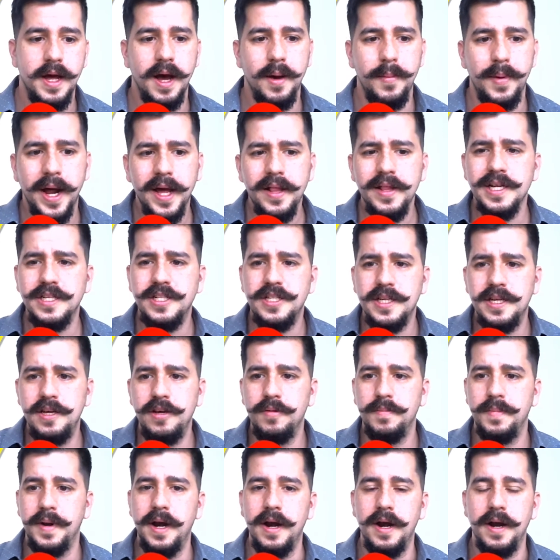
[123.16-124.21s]
But I like
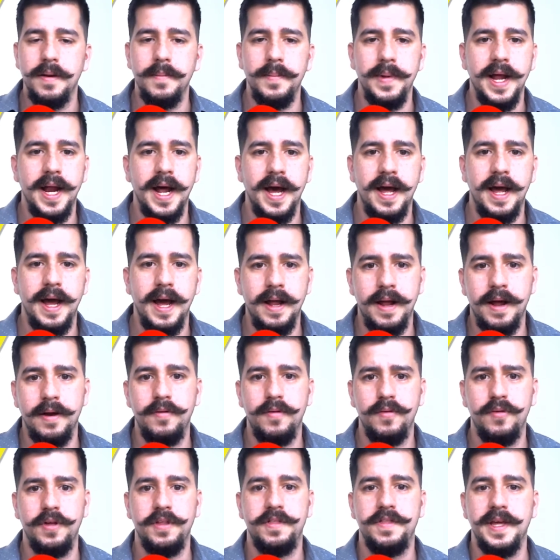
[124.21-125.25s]
Shaquille Barrett, man. I
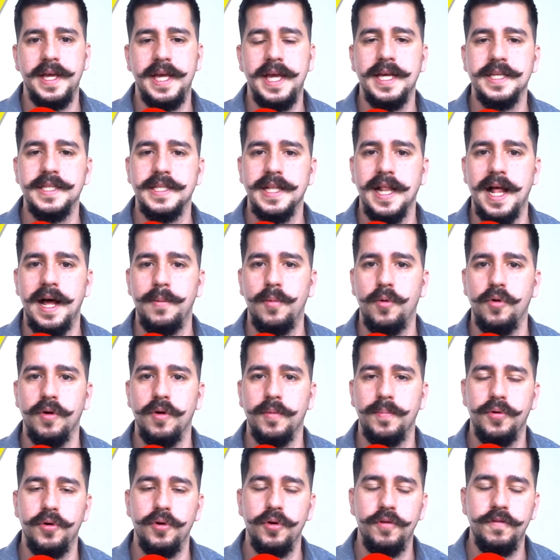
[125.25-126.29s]
really think he has a lot more to
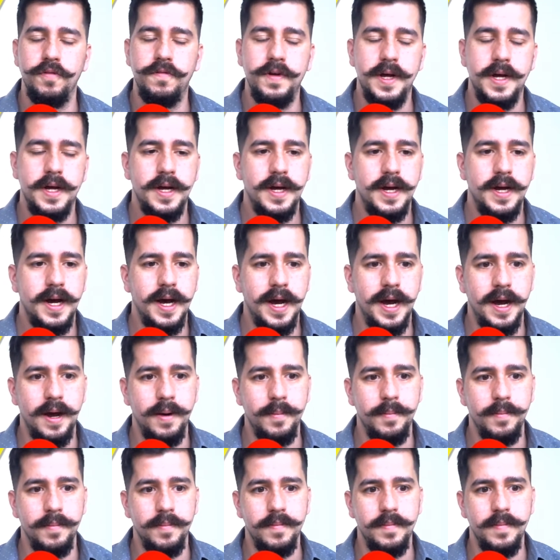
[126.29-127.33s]
prove.
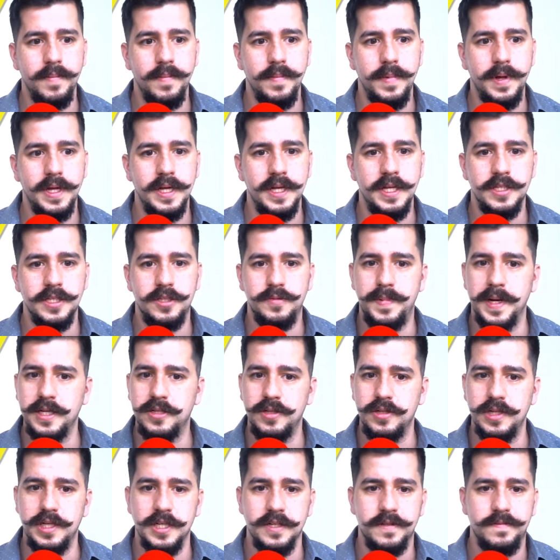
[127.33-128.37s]

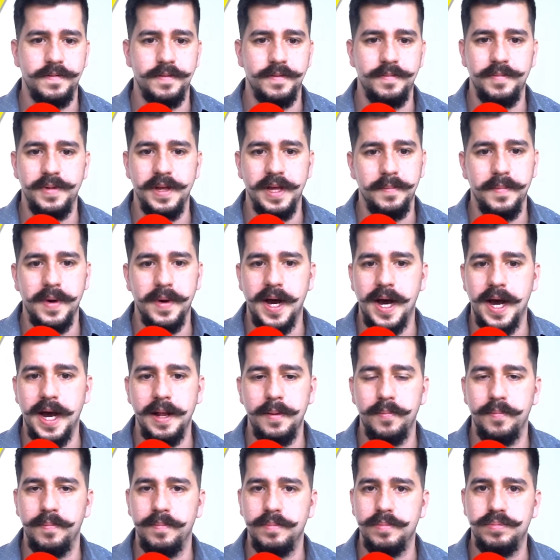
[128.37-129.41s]
Especially just from being
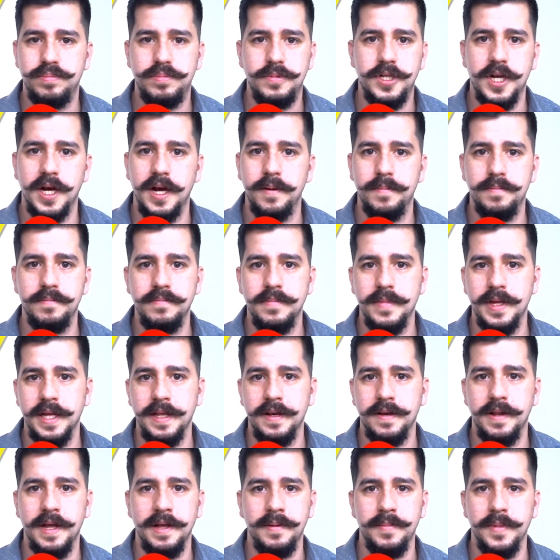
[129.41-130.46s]
behind Chubb
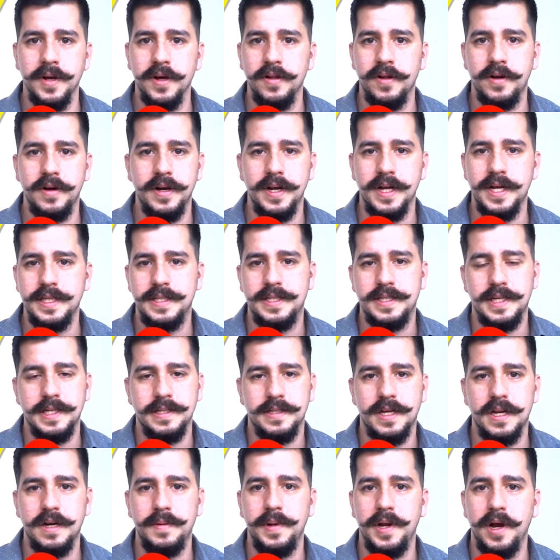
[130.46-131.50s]
and Miller. It's
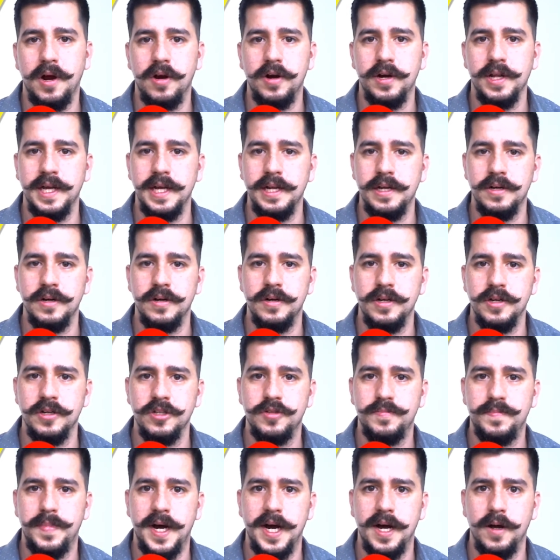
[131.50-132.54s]
going to be hard to get your
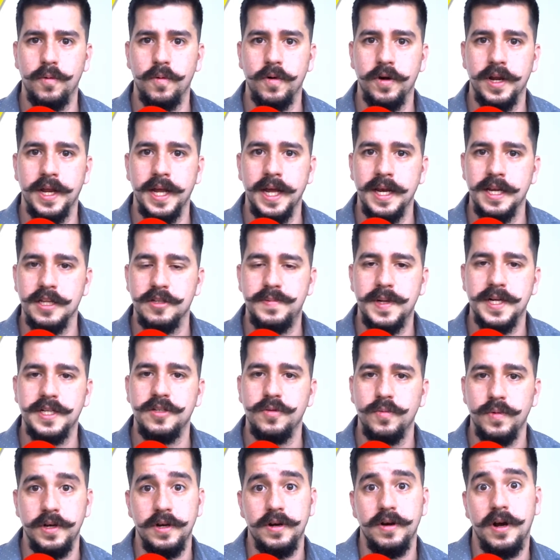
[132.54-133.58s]
spot work in,
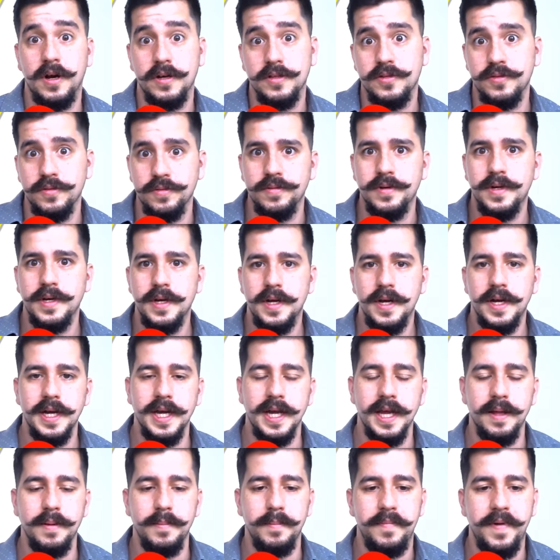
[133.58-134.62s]
especially when you're also,
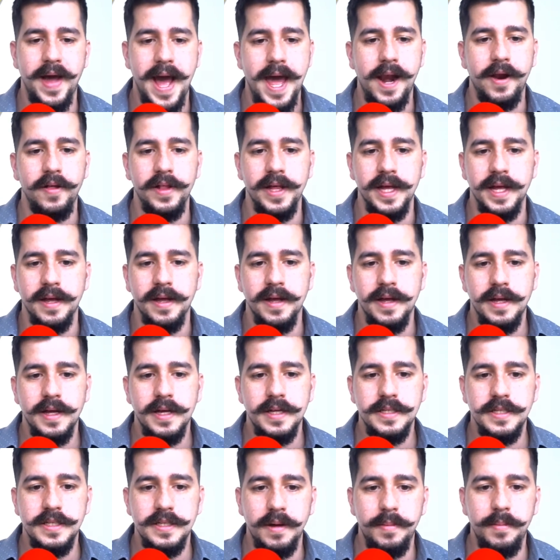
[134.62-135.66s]
again, battling
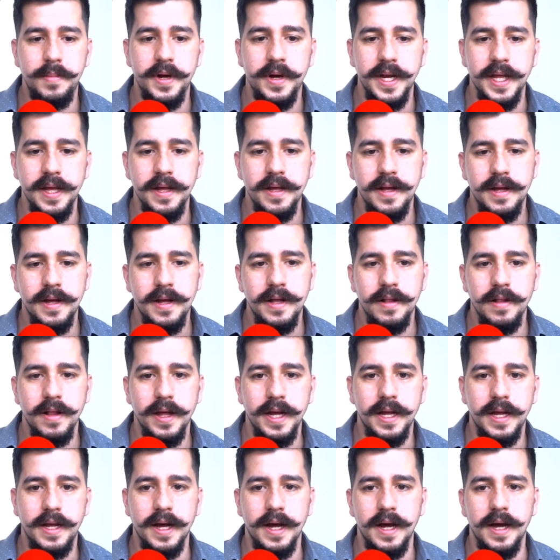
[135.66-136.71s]
somebody
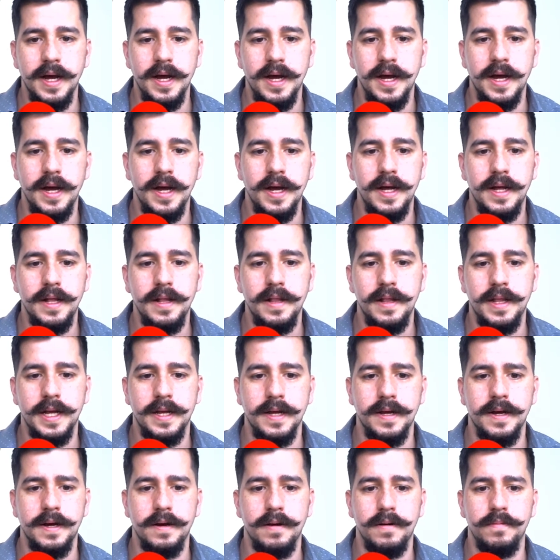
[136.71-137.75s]
like
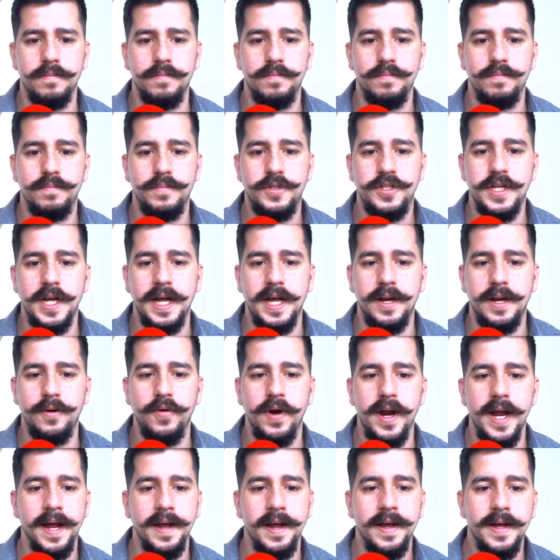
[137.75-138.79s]
a Shane
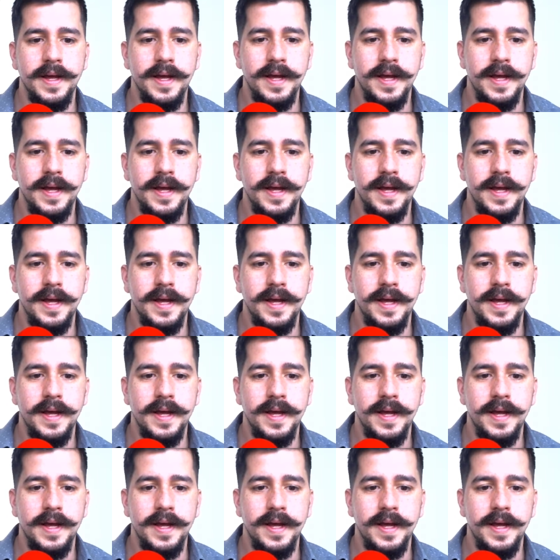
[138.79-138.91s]
Ray.